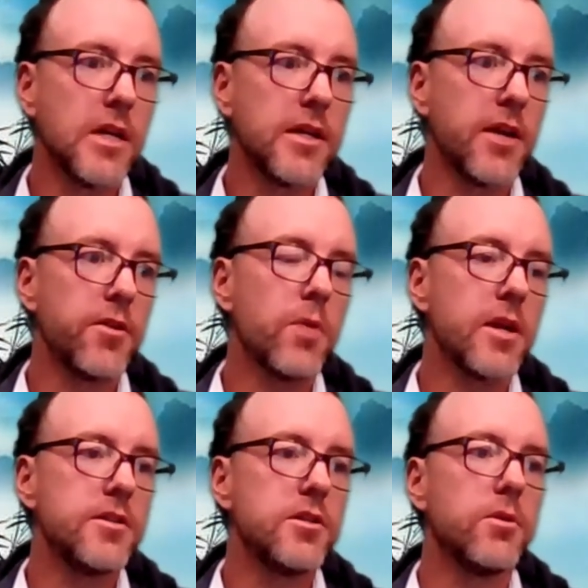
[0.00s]
Another
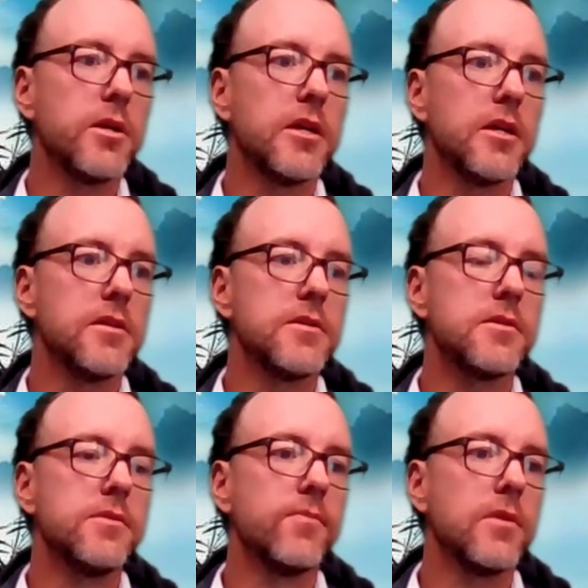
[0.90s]
way to do it
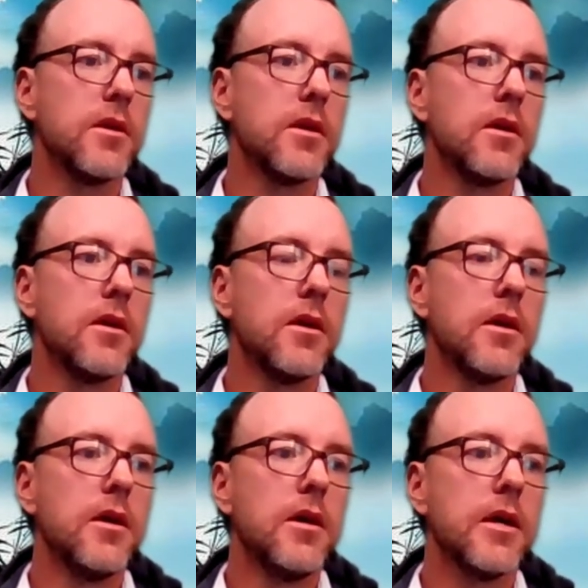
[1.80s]
is,
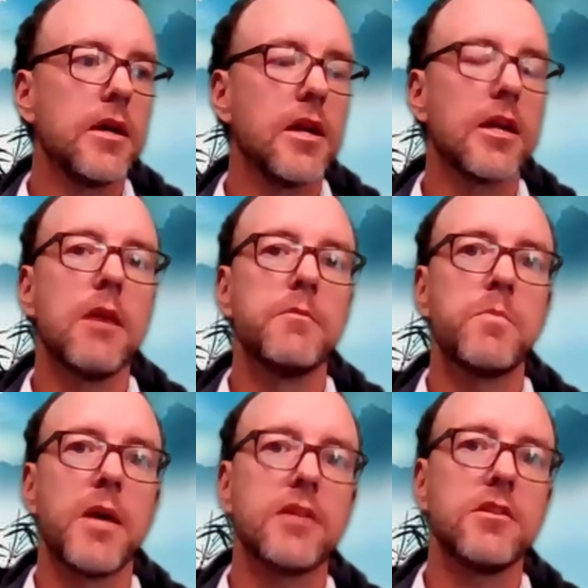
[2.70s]
again, it comes
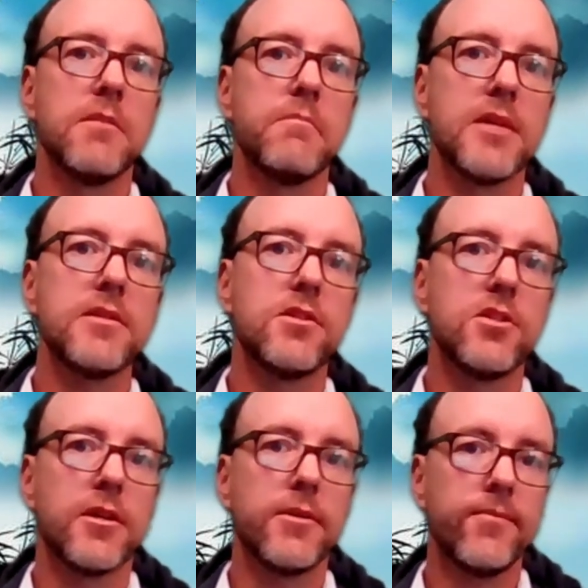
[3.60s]
back to the
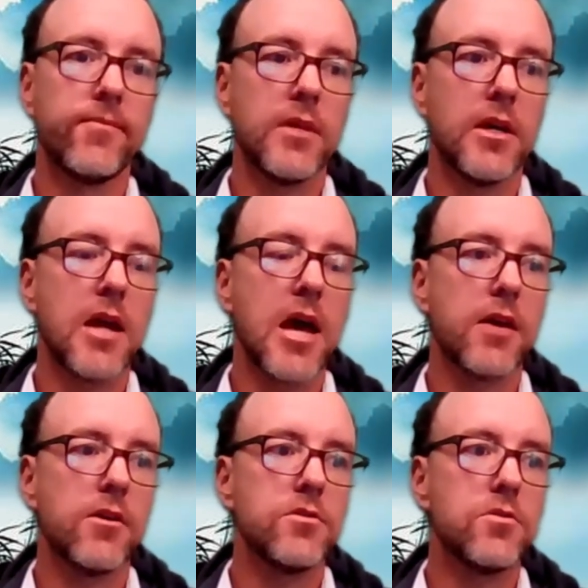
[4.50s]
messaging and
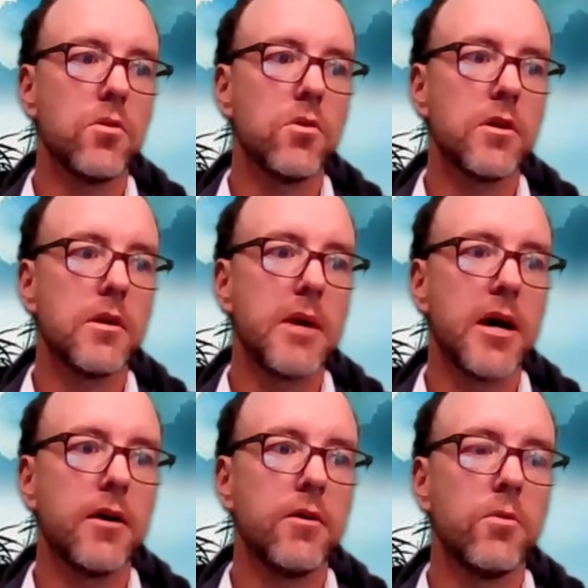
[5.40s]
how you talk
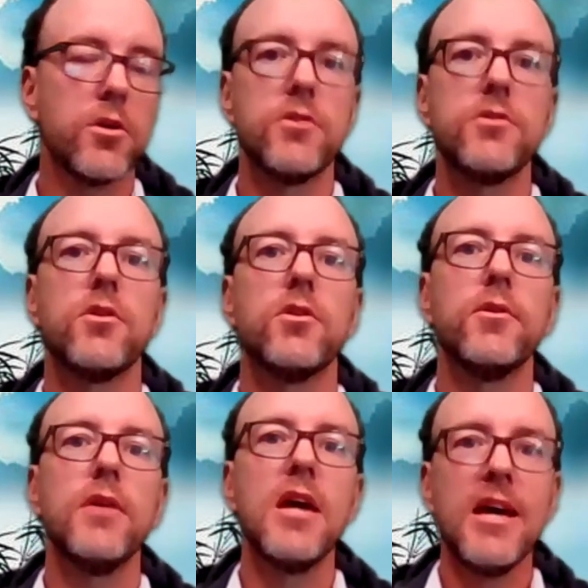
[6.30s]
about what you
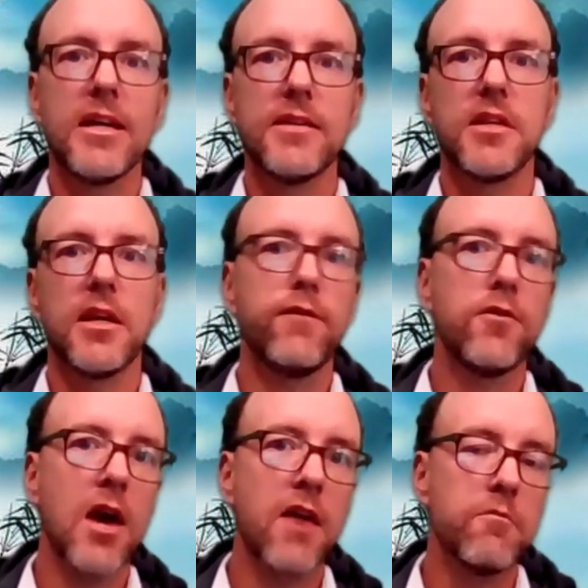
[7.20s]
do. Is
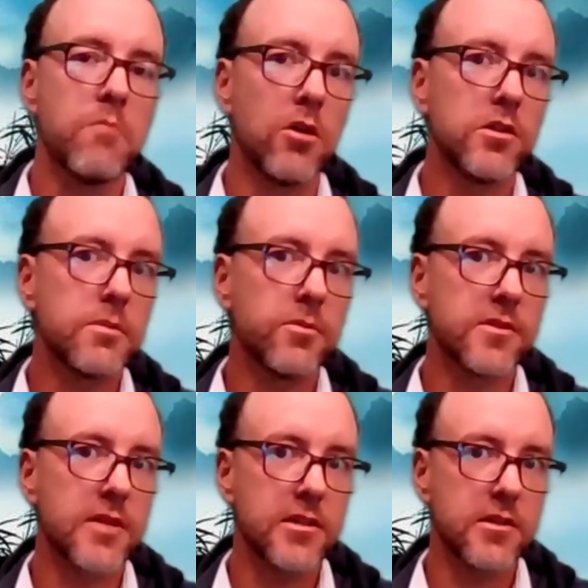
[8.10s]
if you have multiple
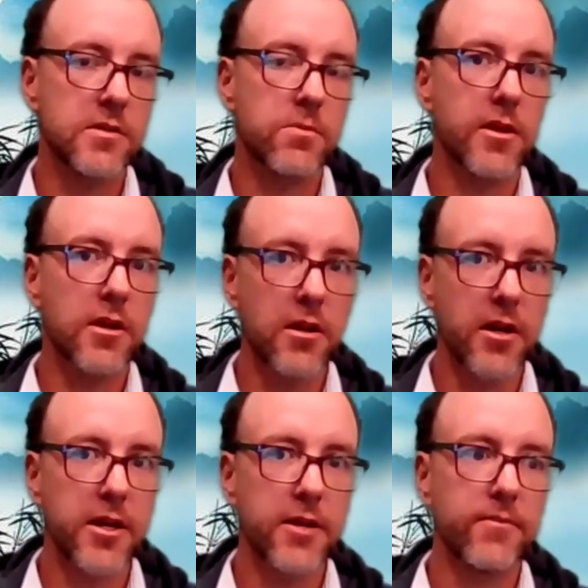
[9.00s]
sessions with the
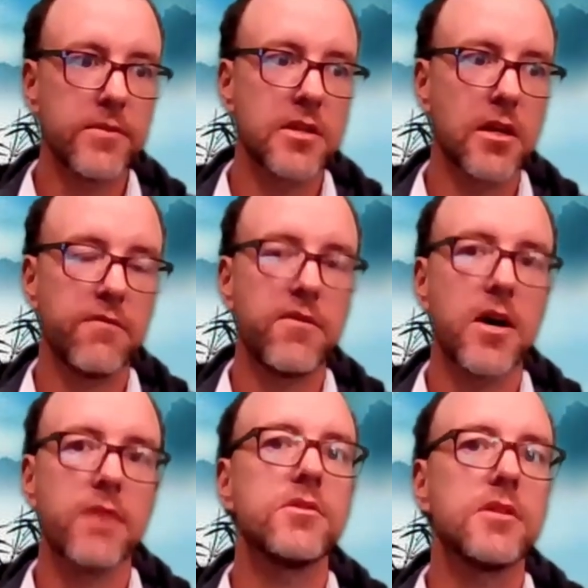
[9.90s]
client, say
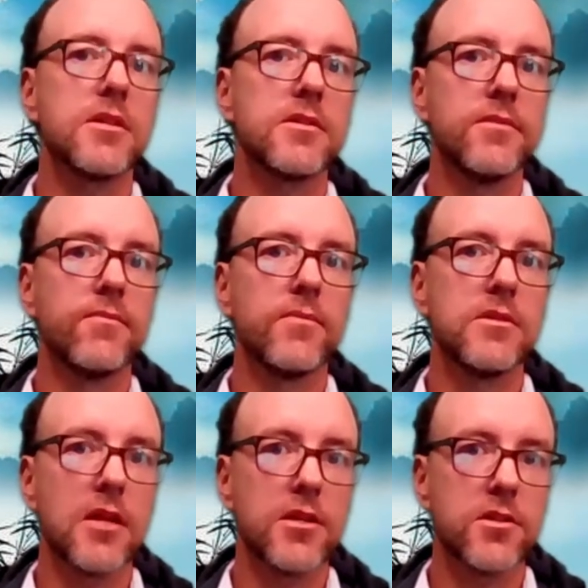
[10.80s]
five or six
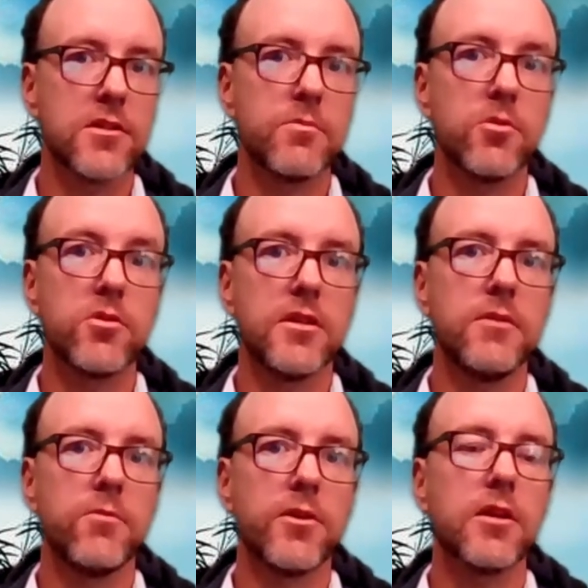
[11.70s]
sessions booked
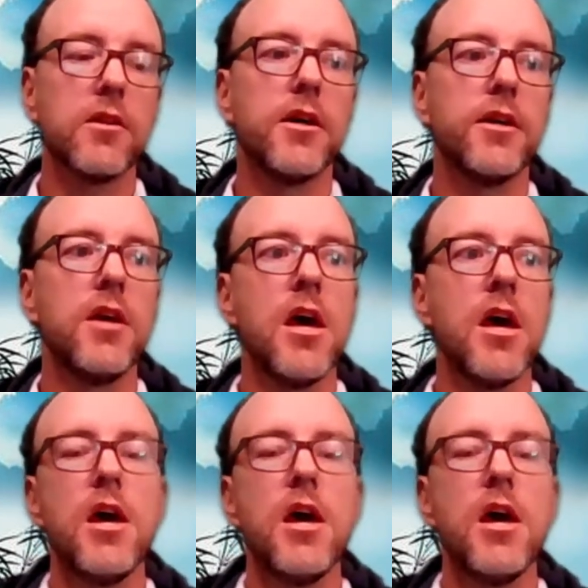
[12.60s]
in with the client,